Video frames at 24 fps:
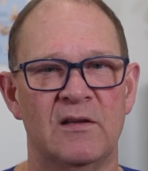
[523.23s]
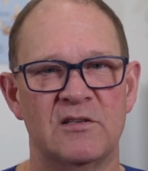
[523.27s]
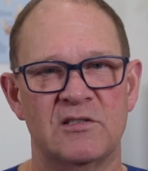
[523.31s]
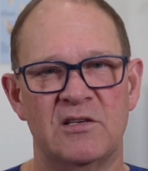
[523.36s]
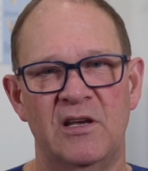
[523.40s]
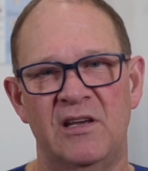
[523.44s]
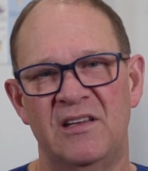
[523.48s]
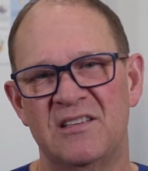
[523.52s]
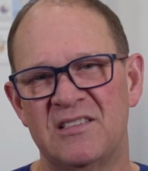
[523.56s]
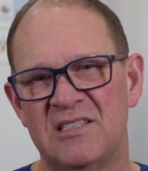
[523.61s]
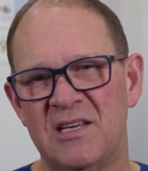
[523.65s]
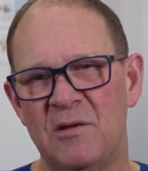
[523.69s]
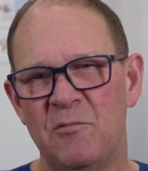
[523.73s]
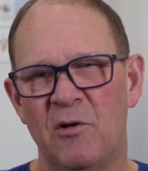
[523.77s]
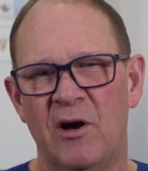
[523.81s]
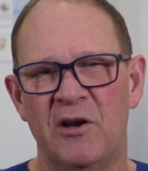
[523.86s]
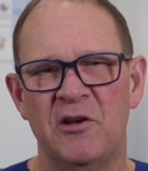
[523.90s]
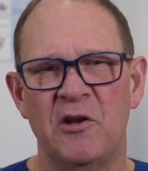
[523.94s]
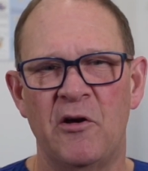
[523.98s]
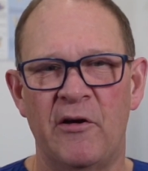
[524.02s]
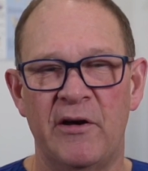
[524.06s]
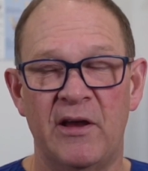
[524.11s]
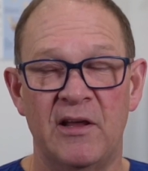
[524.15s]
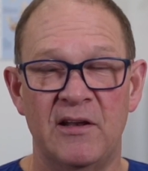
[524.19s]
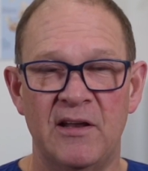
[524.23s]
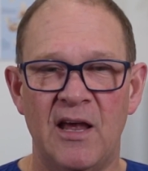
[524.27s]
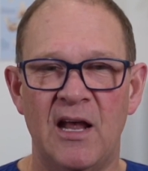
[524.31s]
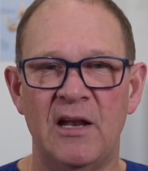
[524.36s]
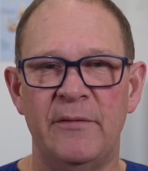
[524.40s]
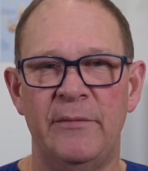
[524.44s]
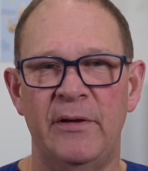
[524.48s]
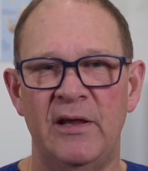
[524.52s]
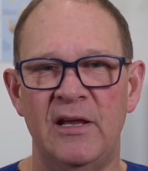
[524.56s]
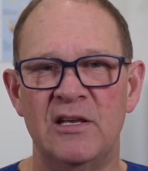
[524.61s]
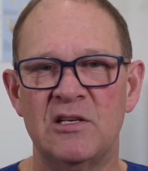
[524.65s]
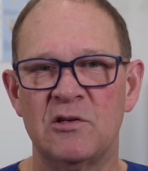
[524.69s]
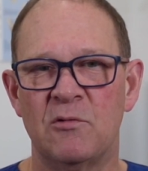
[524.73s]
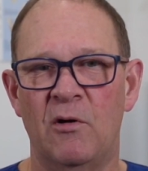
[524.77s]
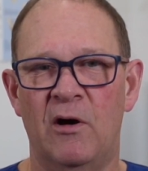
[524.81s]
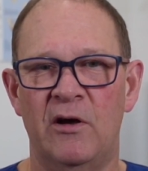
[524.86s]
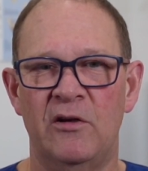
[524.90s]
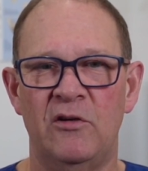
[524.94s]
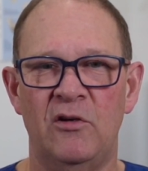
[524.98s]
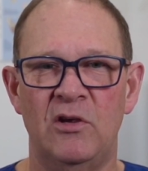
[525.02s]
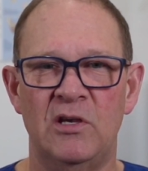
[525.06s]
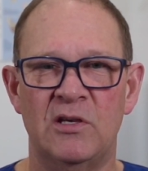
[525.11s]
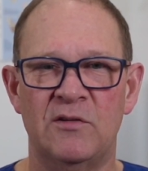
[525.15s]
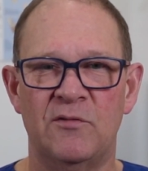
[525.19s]
So you can see why knowing anatomy is
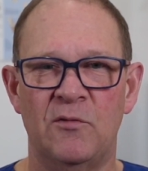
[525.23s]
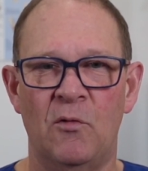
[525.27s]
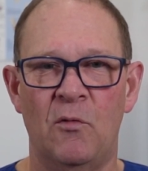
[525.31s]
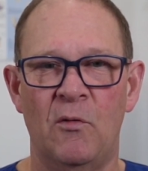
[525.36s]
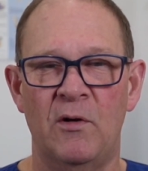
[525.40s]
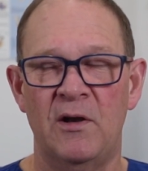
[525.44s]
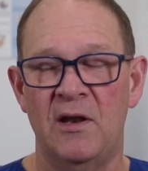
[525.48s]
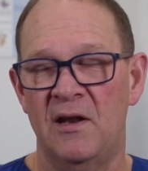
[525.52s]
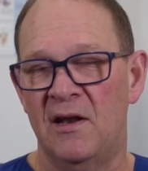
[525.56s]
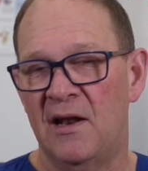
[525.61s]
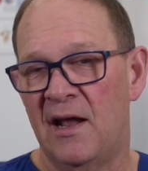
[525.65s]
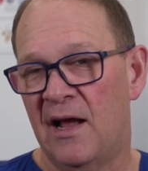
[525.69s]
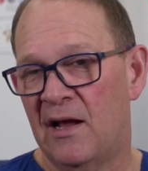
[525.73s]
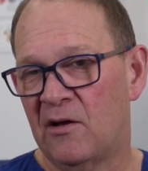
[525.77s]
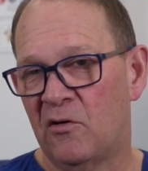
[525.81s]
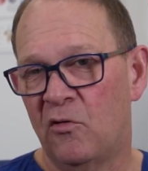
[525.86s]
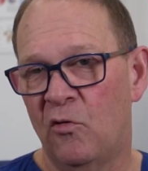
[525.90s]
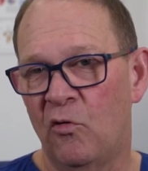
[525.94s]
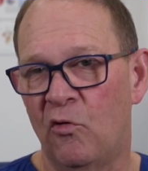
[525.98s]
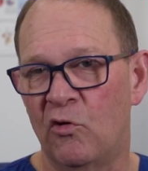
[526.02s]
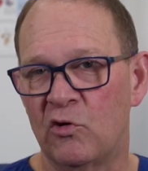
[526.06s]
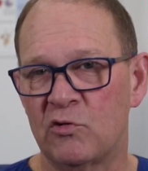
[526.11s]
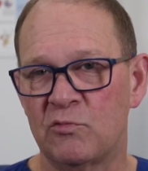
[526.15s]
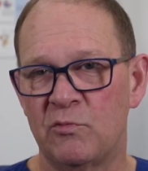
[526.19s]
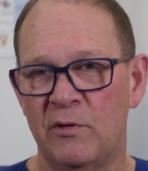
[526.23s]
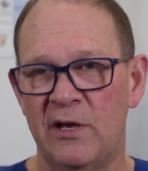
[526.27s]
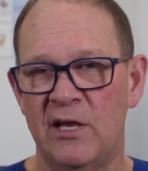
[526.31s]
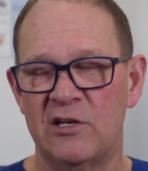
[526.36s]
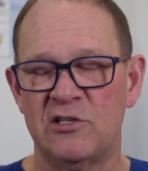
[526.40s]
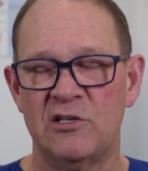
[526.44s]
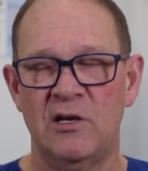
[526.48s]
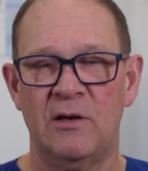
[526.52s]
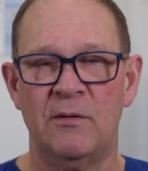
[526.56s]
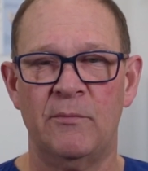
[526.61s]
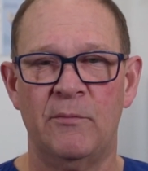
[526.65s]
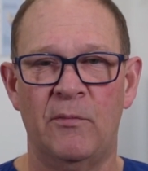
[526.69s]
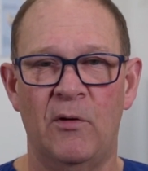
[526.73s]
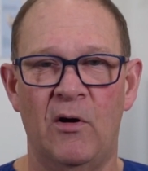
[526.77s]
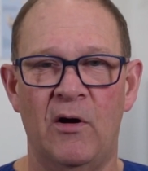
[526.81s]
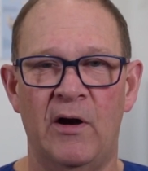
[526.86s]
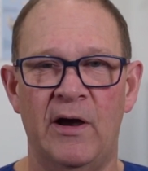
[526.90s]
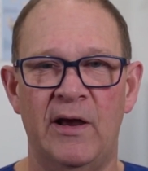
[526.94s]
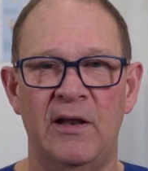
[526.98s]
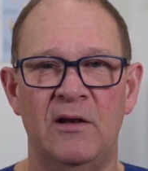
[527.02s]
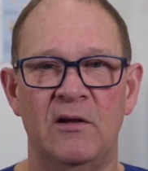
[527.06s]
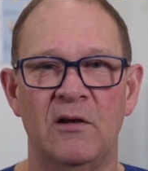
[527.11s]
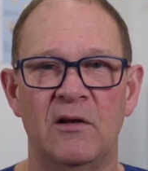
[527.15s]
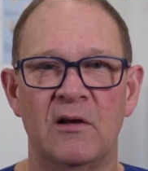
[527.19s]
quite useful. And in our course, we actually
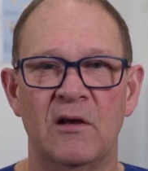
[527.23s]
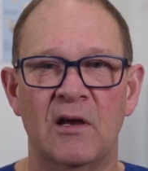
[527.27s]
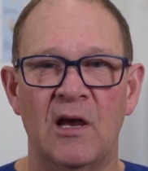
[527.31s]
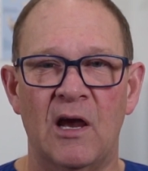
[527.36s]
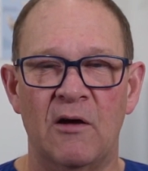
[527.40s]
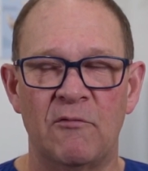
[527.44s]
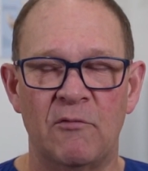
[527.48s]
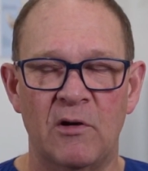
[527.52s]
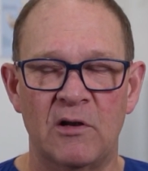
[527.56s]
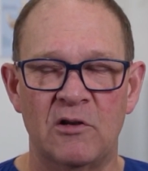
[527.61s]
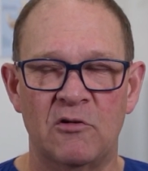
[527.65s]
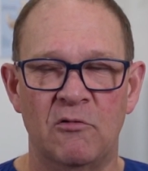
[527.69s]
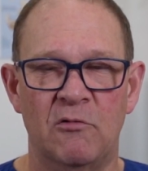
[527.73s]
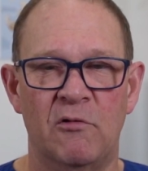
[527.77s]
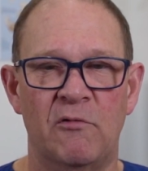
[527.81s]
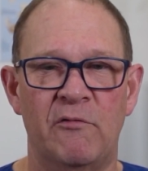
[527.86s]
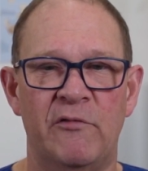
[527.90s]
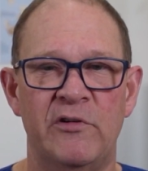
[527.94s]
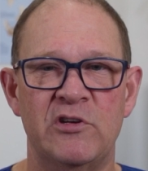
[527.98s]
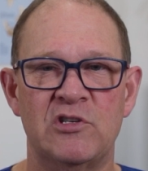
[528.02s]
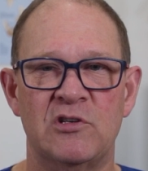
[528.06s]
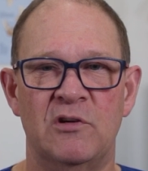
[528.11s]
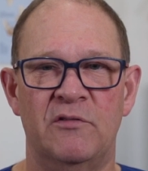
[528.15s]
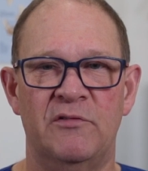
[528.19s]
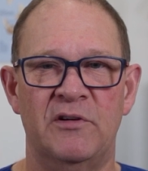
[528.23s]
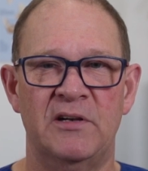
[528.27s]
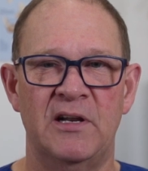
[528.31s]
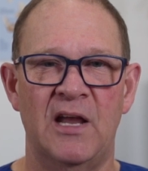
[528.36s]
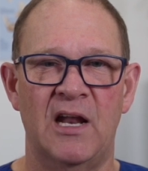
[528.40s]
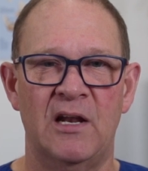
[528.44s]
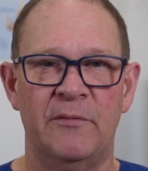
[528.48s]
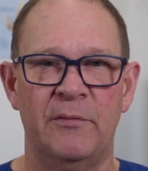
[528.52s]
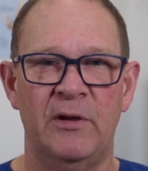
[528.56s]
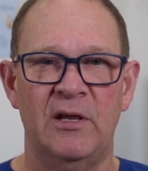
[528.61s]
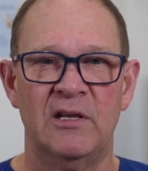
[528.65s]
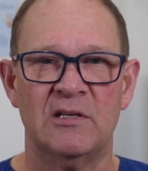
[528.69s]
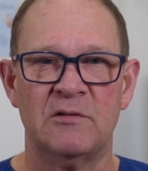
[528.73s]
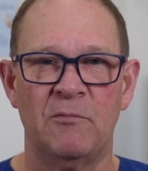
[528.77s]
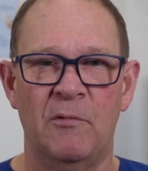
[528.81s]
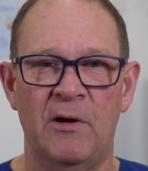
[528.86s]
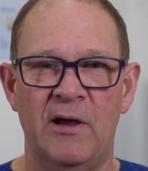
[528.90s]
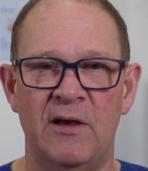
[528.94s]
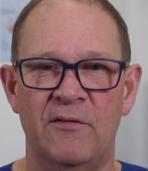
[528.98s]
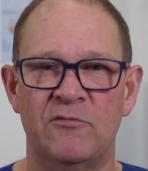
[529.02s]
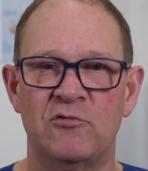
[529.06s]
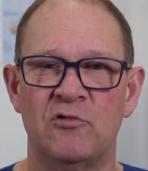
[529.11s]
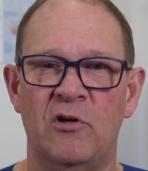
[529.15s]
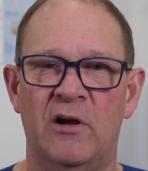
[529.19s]
combine and do a revision of anatomy as a
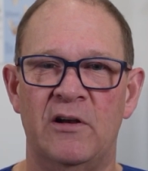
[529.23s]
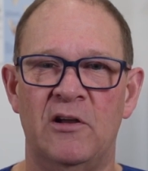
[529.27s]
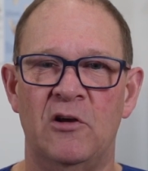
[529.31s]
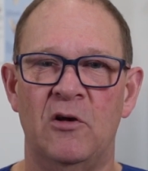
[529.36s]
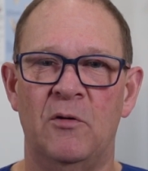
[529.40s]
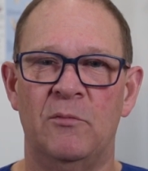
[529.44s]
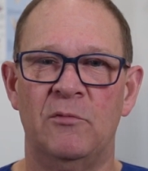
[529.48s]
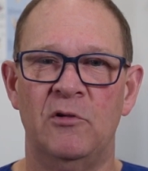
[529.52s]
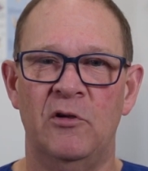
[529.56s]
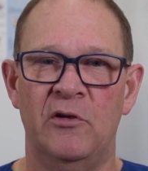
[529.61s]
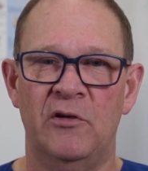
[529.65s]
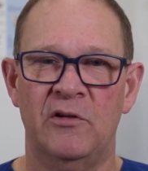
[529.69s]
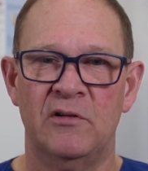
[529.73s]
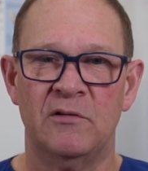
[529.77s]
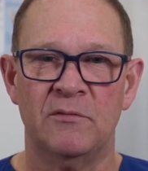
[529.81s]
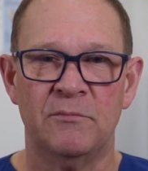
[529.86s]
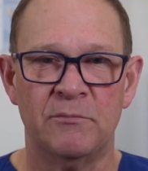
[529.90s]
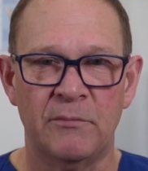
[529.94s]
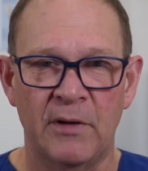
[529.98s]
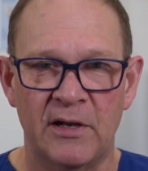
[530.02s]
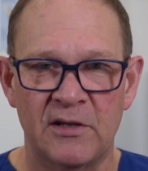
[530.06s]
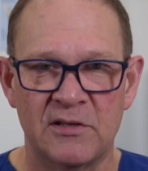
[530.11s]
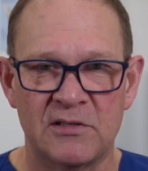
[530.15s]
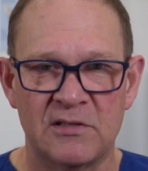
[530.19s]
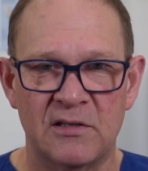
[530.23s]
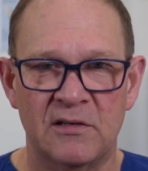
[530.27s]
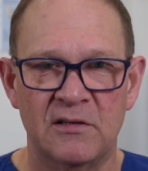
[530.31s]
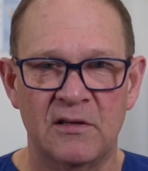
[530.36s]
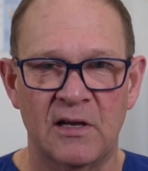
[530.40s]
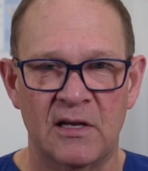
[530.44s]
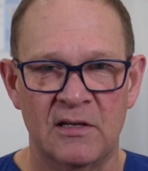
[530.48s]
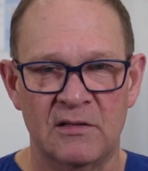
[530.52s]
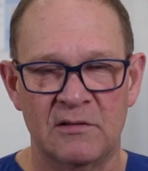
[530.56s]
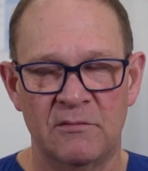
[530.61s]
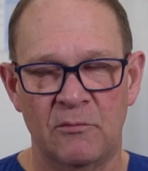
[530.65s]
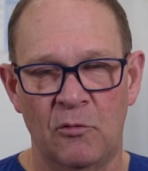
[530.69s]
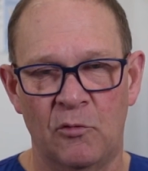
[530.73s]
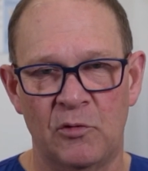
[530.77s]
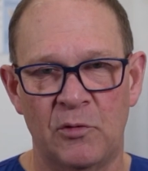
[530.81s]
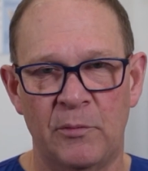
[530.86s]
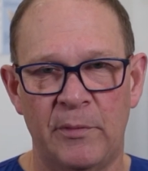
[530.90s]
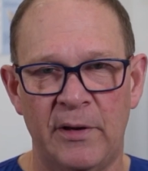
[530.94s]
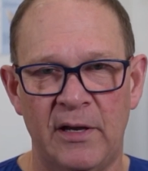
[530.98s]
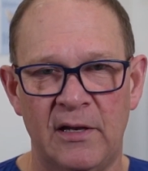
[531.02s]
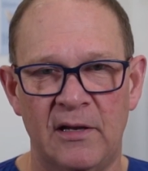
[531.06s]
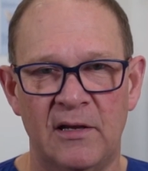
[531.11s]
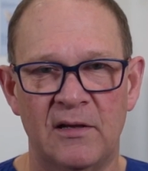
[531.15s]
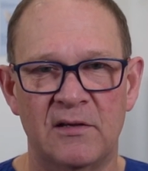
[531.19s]
way of trying to help learn medicine and
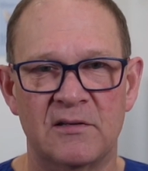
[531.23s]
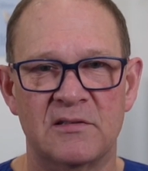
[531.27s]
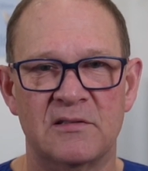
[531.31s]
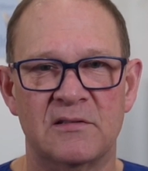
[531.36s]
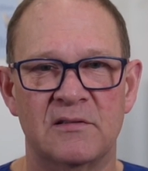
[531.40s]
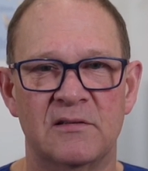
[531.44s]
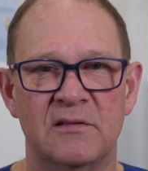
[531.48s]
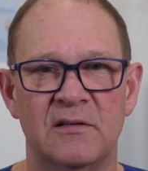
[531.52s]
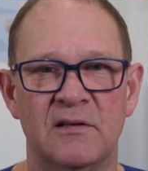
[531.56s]
orthopaedics.